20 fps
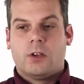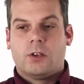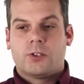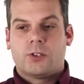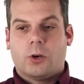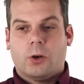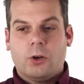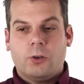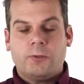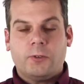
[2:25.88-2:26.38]

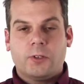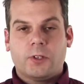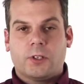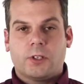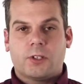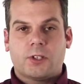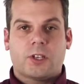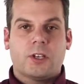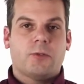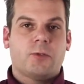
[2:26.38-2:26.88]
So hopefully
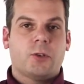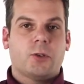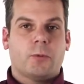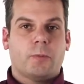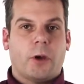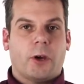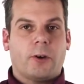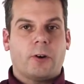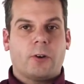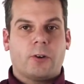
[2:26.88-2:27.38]
this gives you a
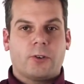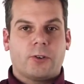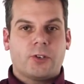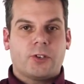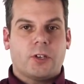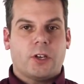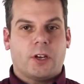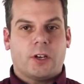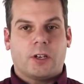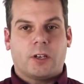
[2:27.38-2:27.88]
better
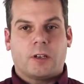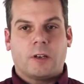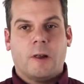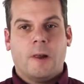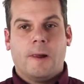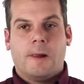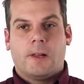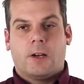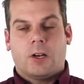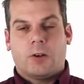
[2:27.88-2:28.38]
understanding
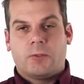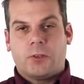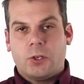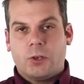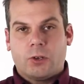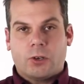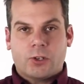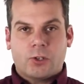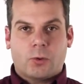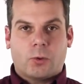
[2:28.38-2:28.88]
of the
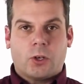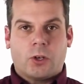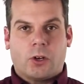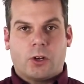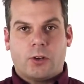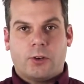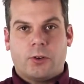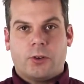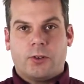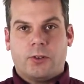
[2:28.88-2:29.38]

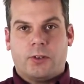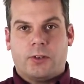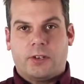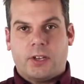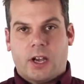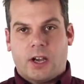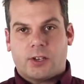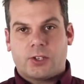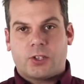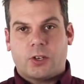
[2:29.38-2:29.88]

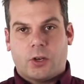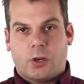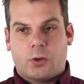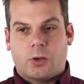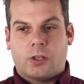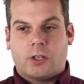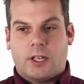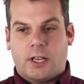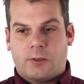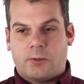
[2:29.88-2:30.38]

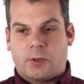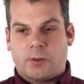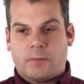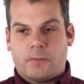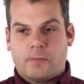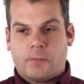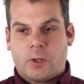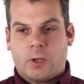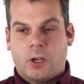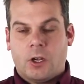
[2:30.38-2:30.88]
UX100-011.
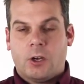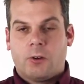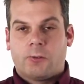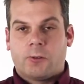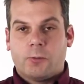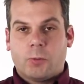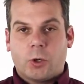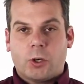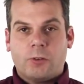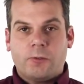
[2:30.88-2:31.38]

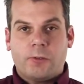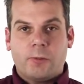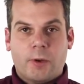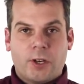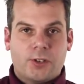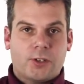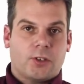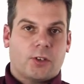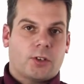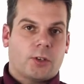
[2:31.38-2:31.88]
For more
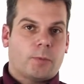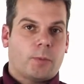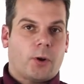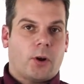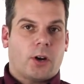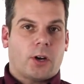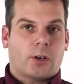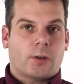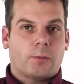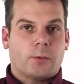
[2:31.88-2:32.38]
information on the
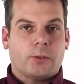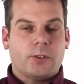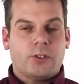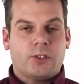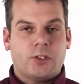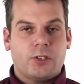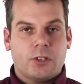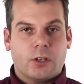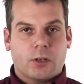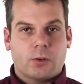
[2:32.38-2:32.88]
product, please
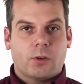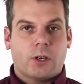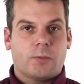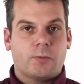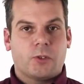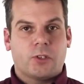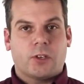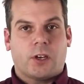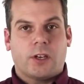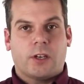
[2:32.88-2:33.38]
see our
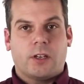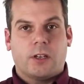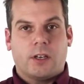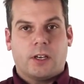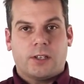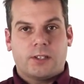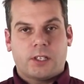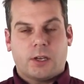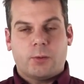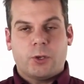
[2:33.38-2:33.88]
website
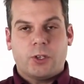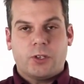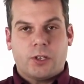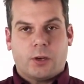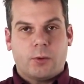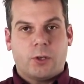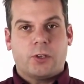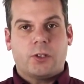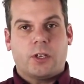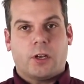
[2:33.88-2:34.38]
at
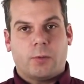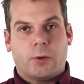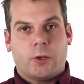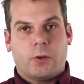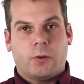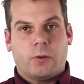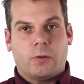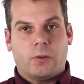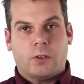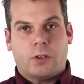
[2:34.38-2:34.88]

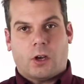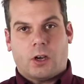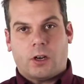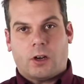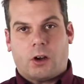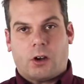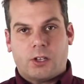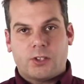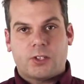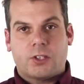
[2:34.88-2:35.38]

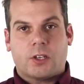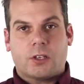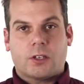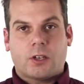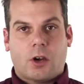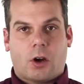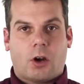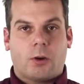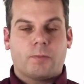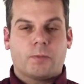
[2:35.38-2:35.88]

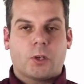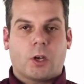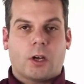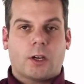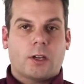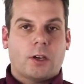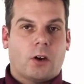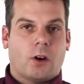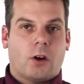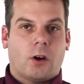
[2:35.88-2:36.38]

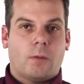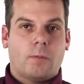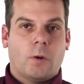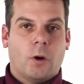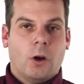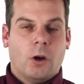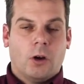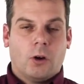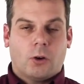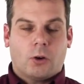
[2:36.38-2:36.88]
www.onsetcomp.com
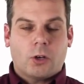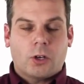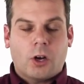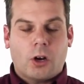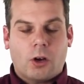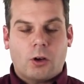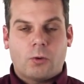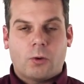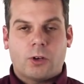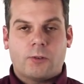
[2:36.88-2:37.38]
or
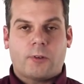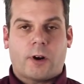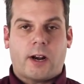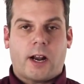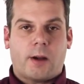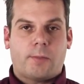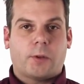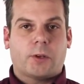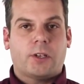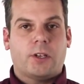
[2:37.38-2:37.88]
call one of our
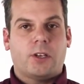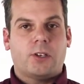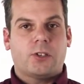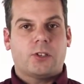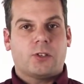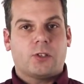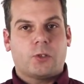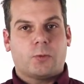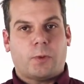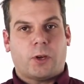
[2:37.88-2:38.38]

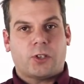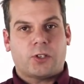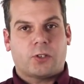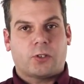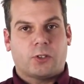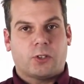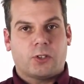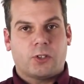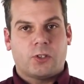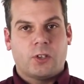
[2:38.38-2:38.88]
application
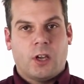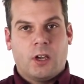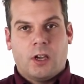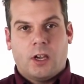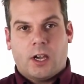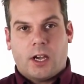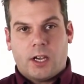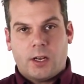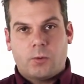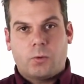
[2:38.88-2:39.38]
specialists
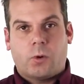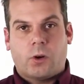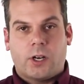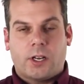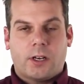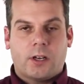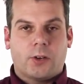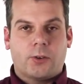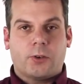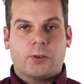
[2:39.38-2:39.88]
at
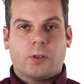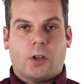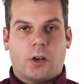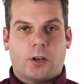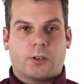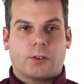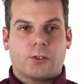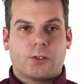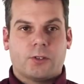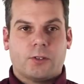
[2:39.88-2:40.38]

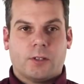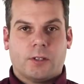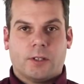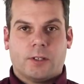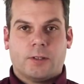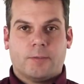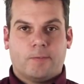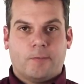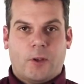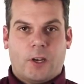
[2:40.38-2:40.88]
1-800-LOGGERS.
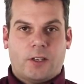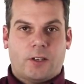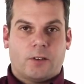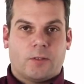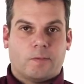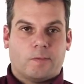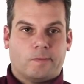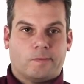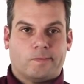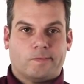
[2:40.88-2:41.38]
Thank
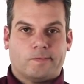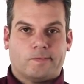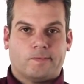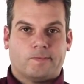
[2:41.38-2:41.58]
you.